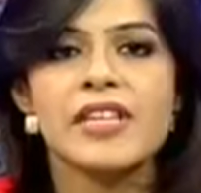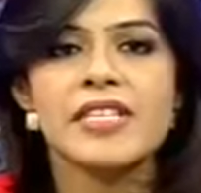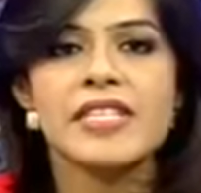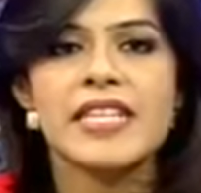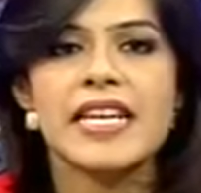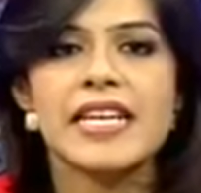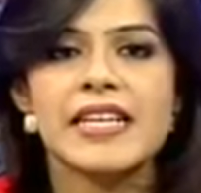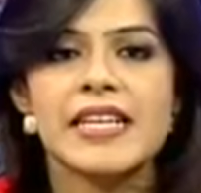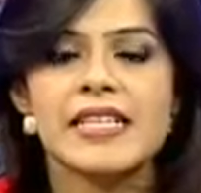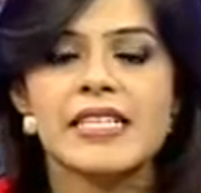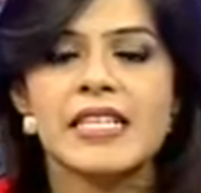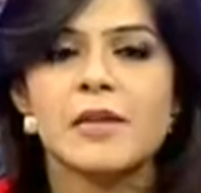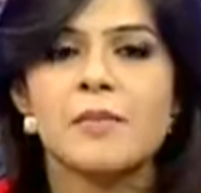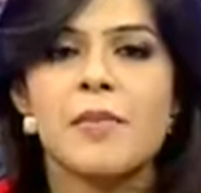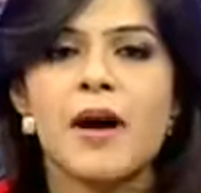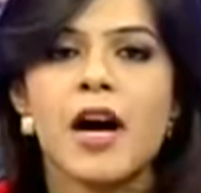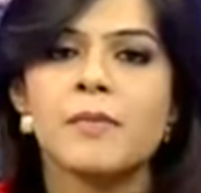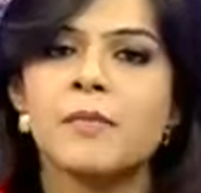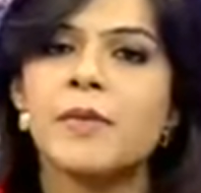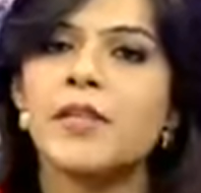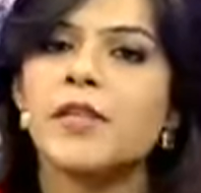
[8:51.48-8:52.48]
state has an
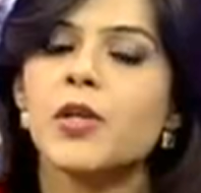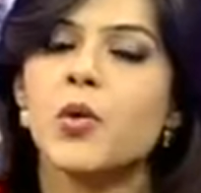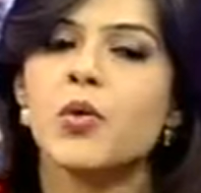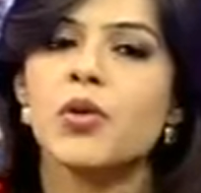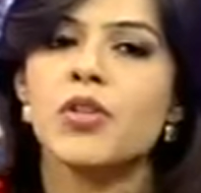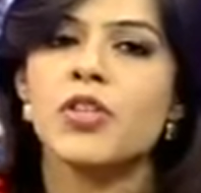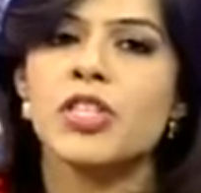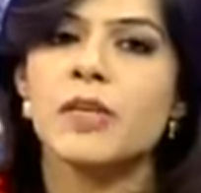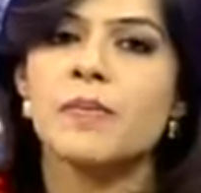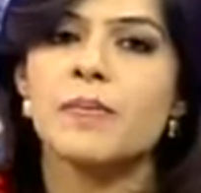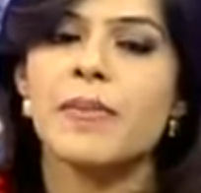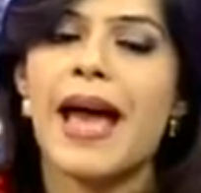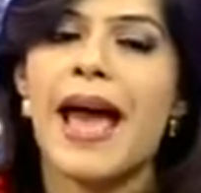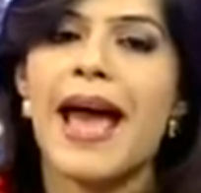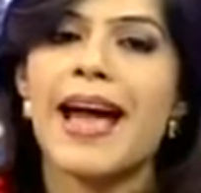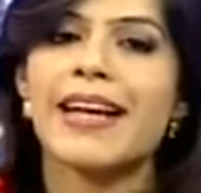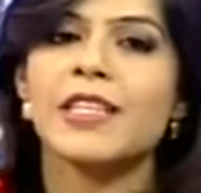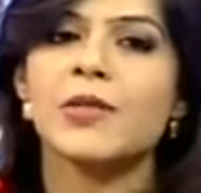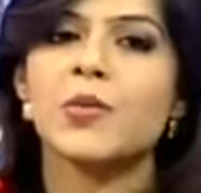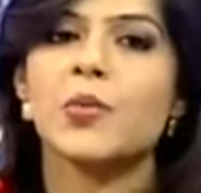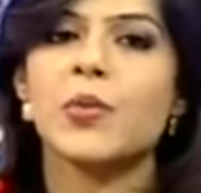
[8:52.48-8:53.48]
apartment ownership
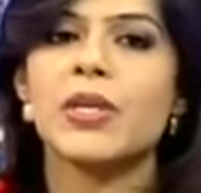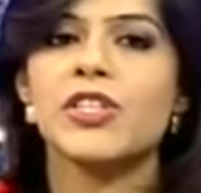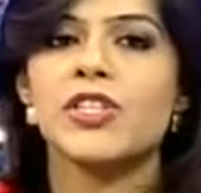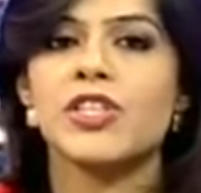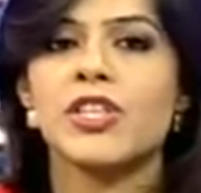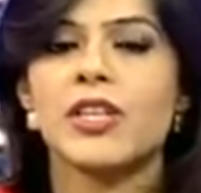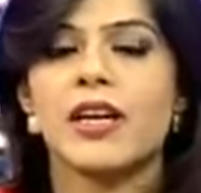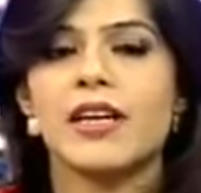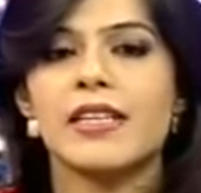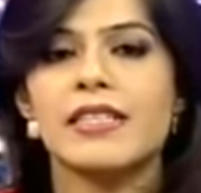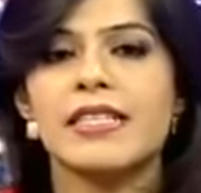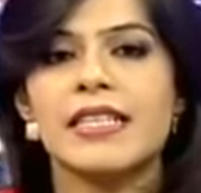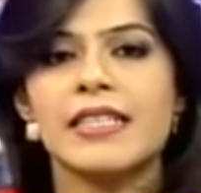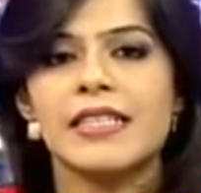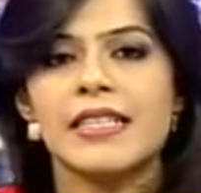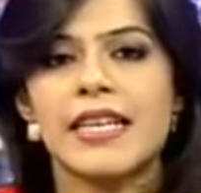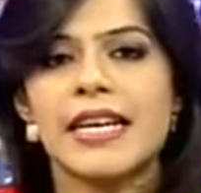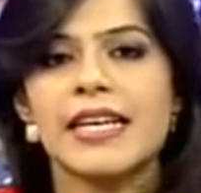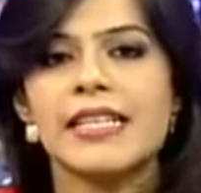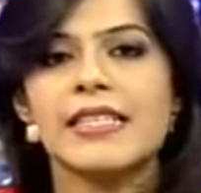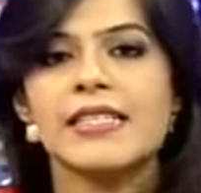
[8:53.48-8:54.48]
act which
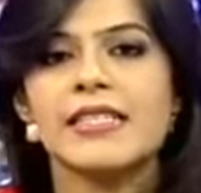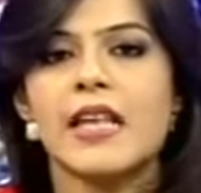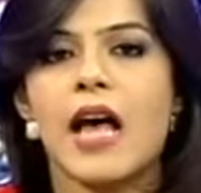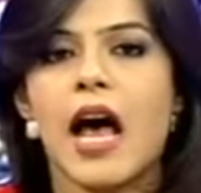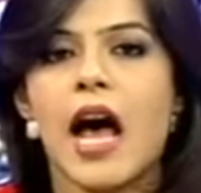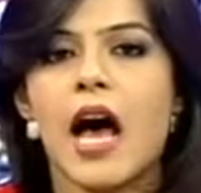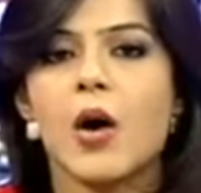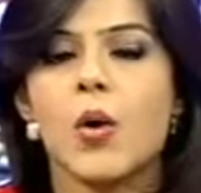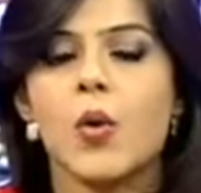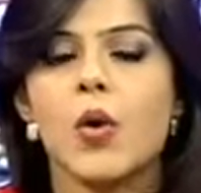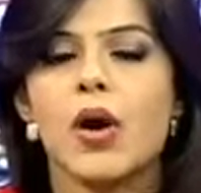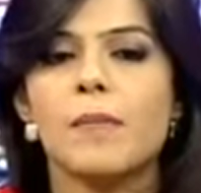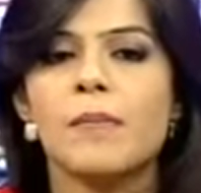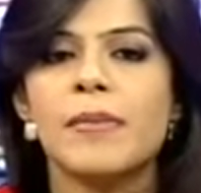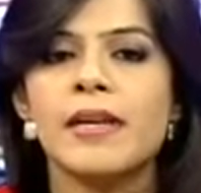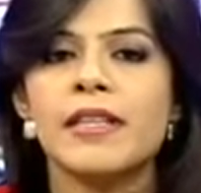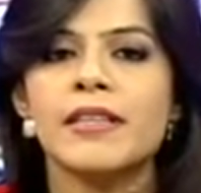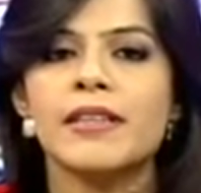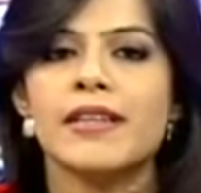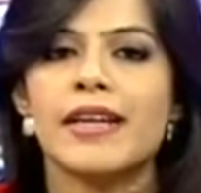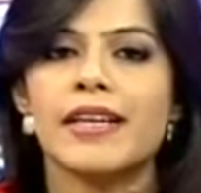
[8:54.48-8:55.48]
dictates how a
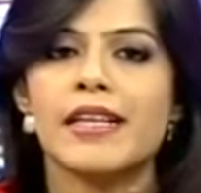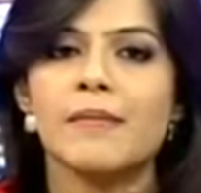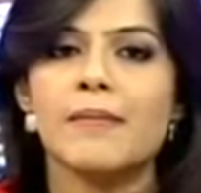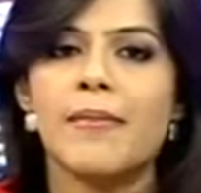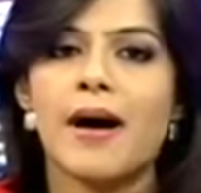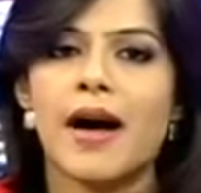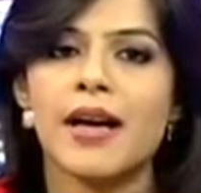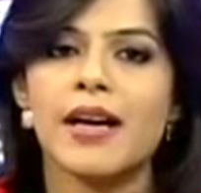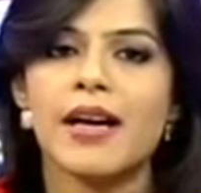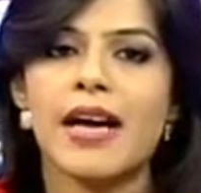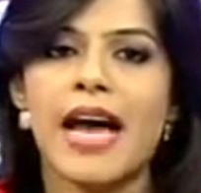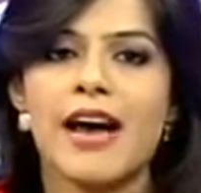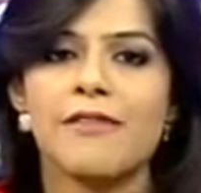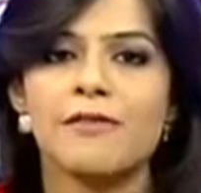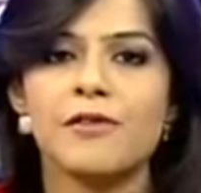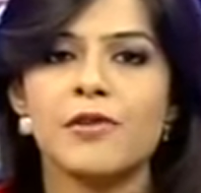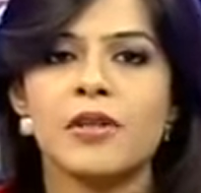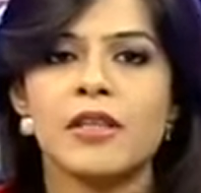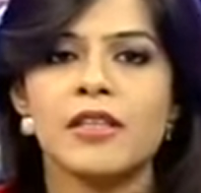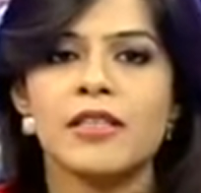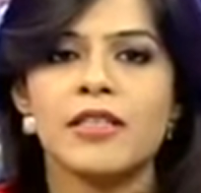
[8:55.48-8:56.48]
builder and a buyer
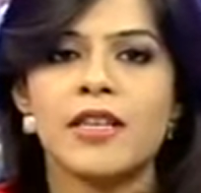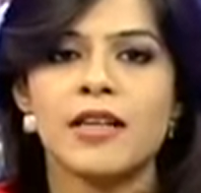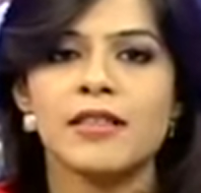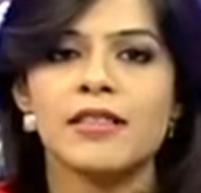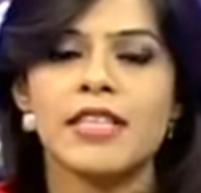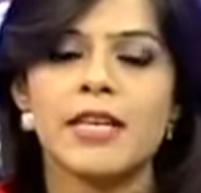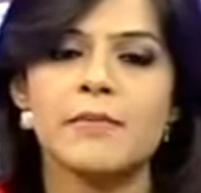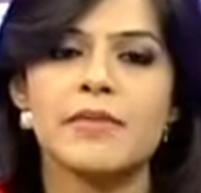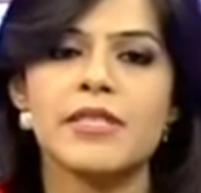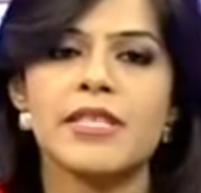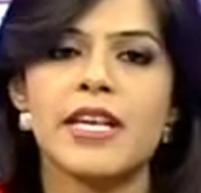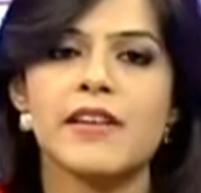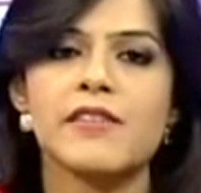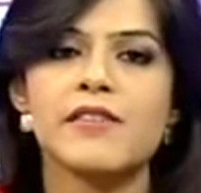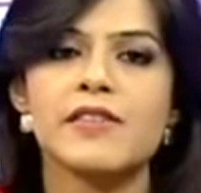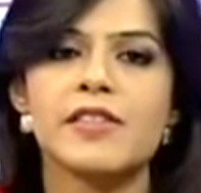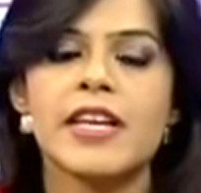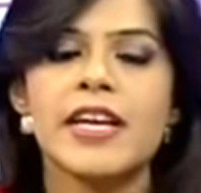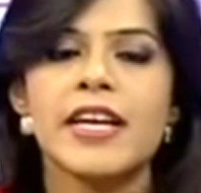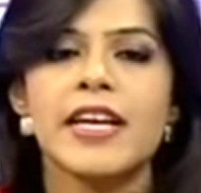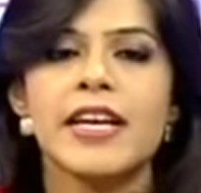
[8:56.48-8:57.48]
have to conduct
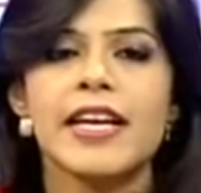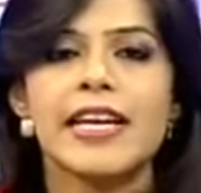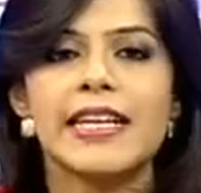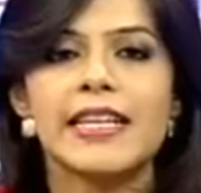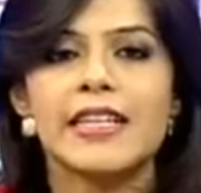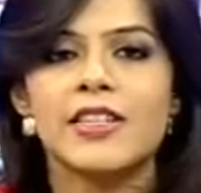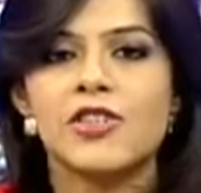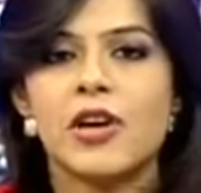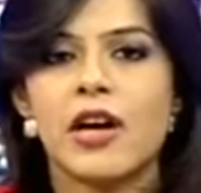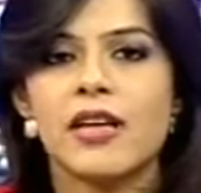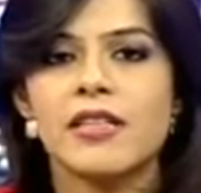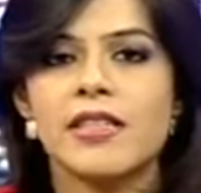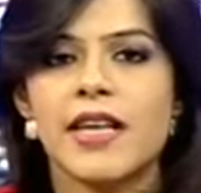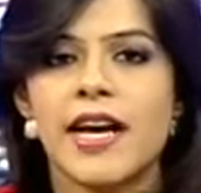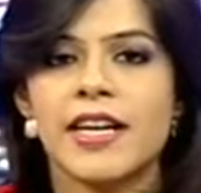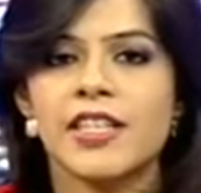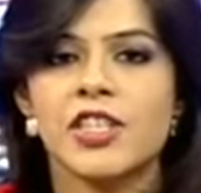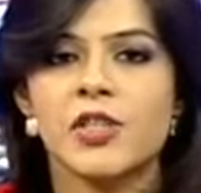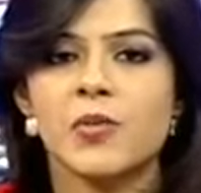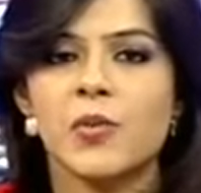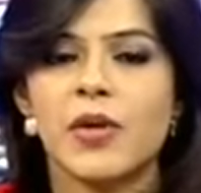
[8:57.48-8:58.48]
themselves in a
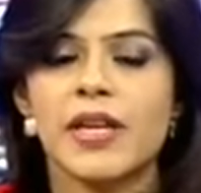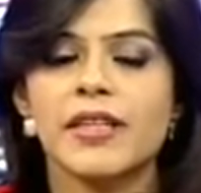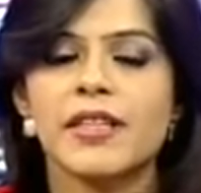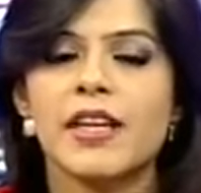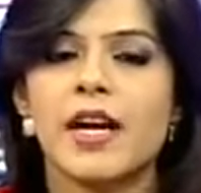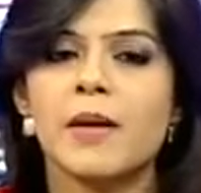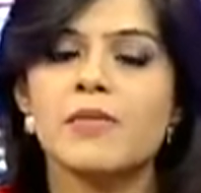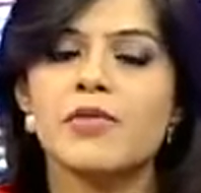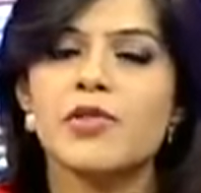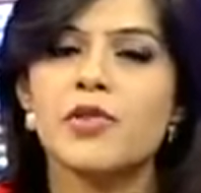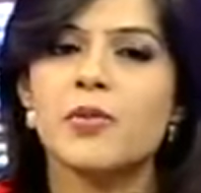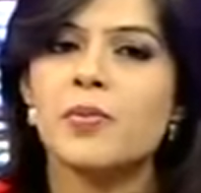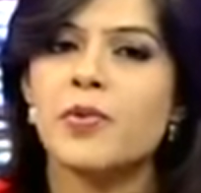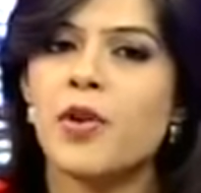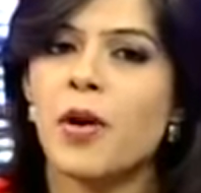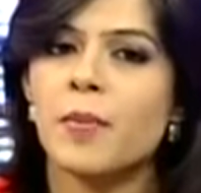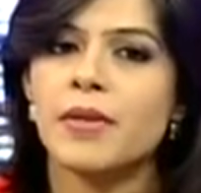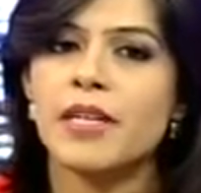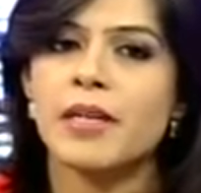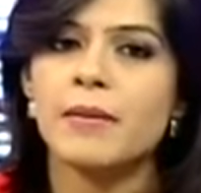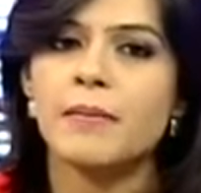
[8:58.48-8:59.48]
transaction when it comes to
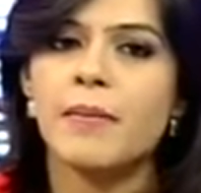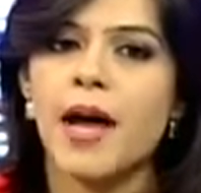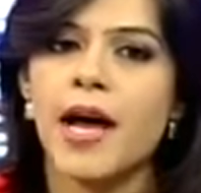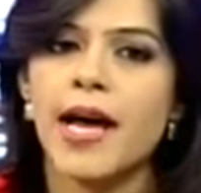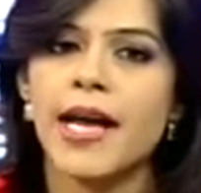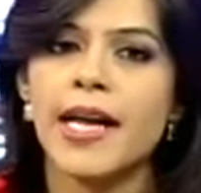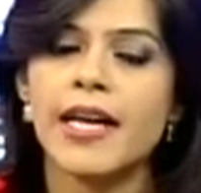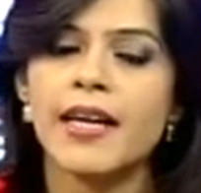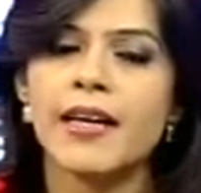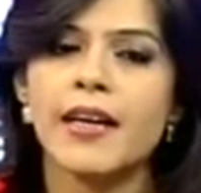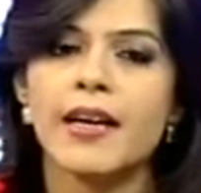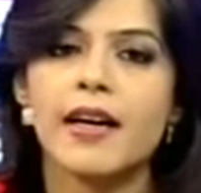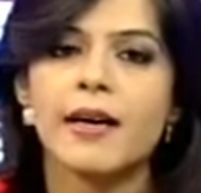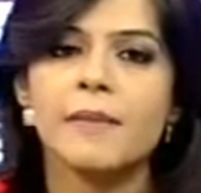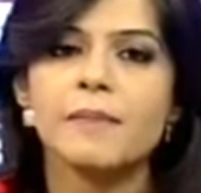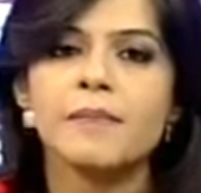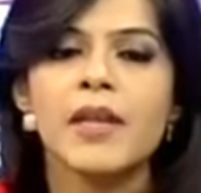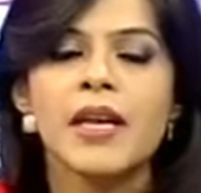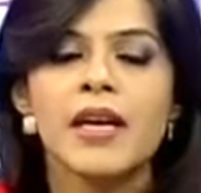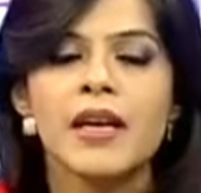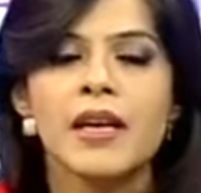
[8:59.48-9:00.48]
property buying.
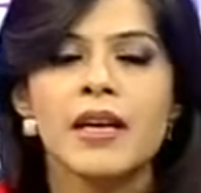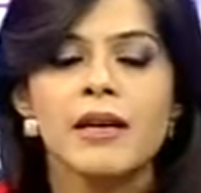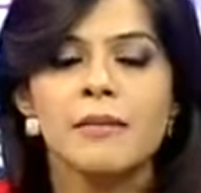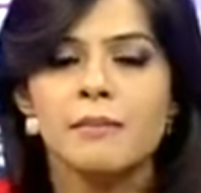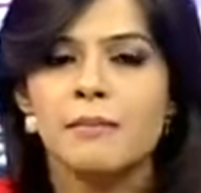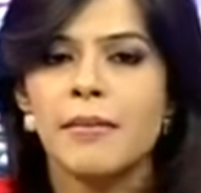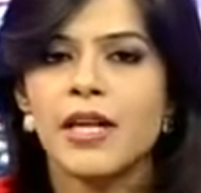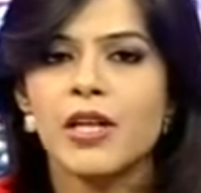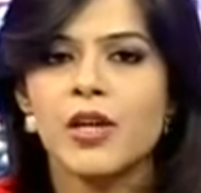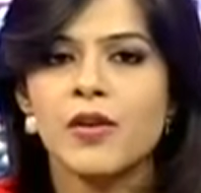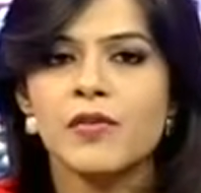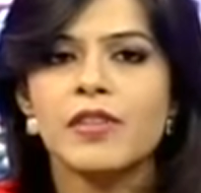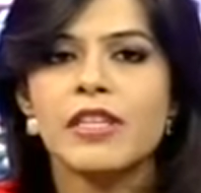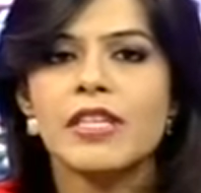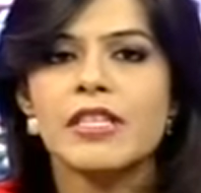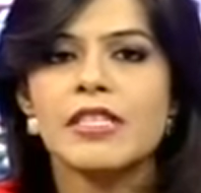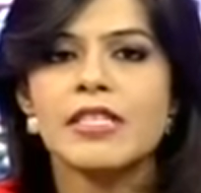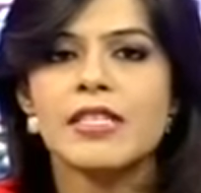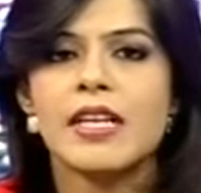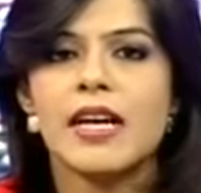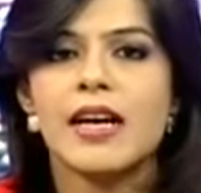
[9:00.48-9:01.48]
Many of
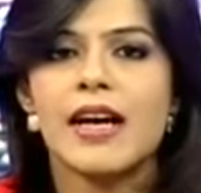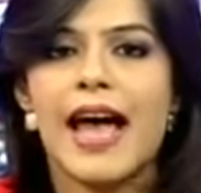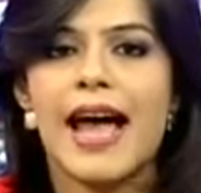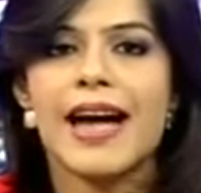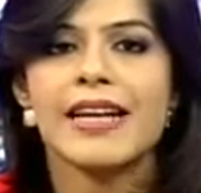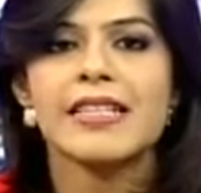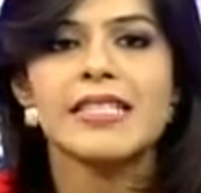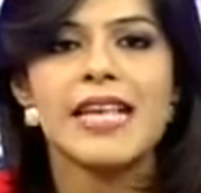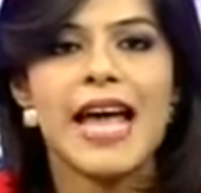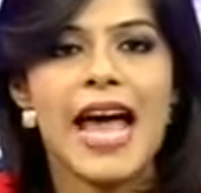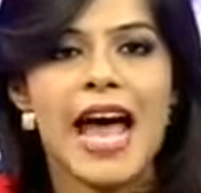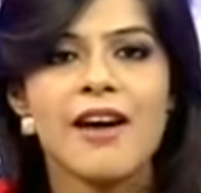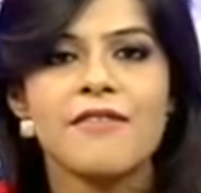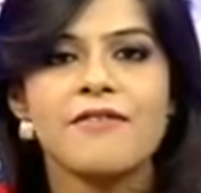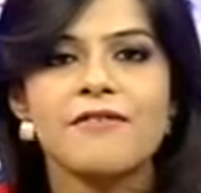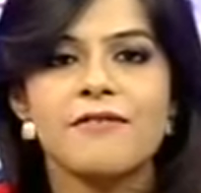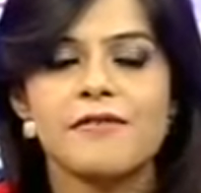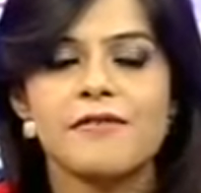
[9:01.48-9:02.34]
these acts have